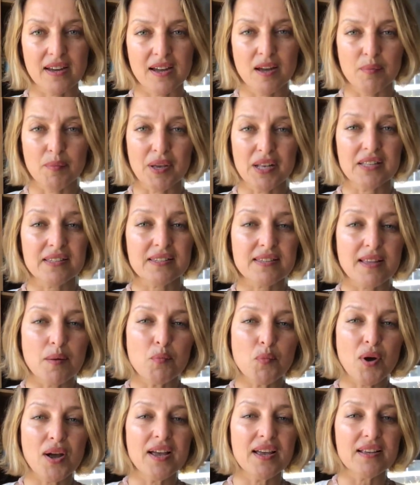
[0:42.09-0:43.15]
In some
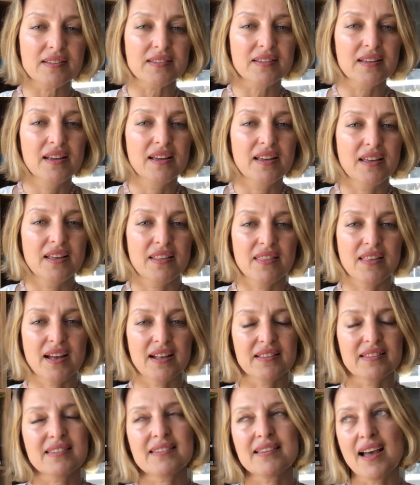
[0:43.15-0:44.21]
ways,
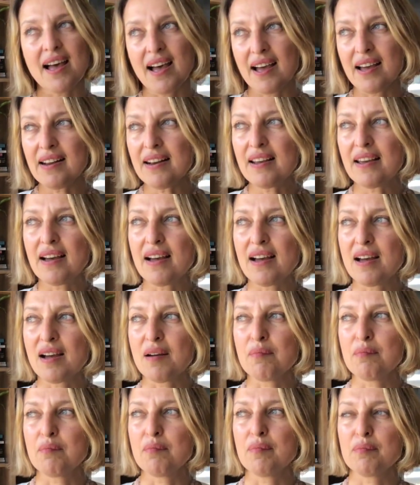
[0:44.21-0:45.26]
that's sad,
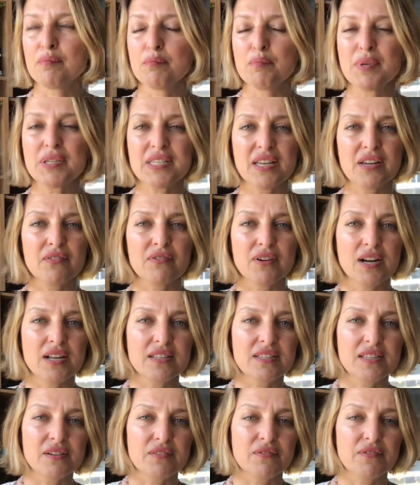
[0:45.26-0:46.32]
missing
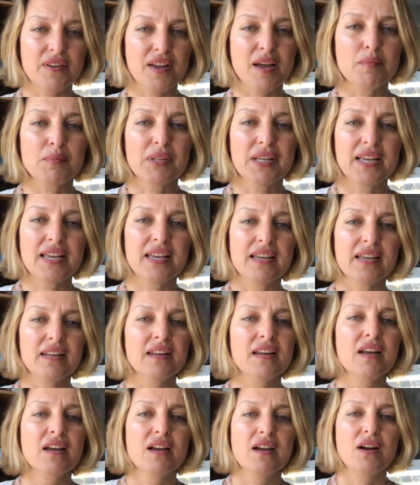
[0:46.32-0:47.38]
friends and family
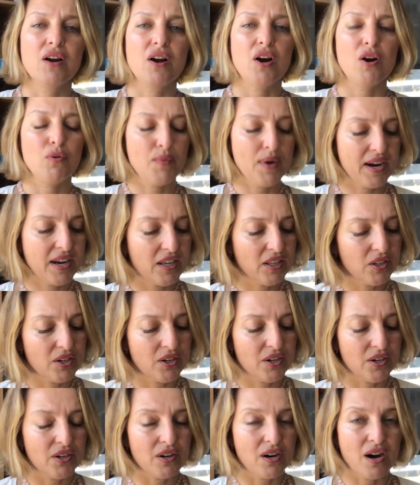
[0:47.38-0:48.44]
and our
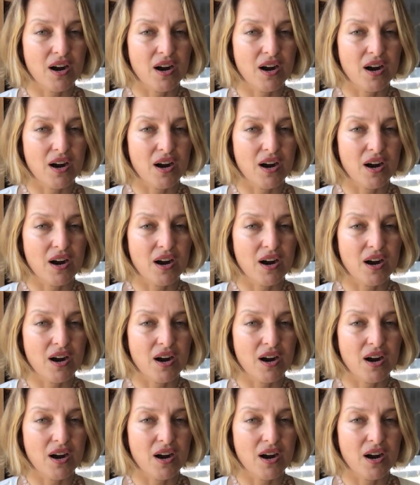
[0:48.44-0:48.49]
regular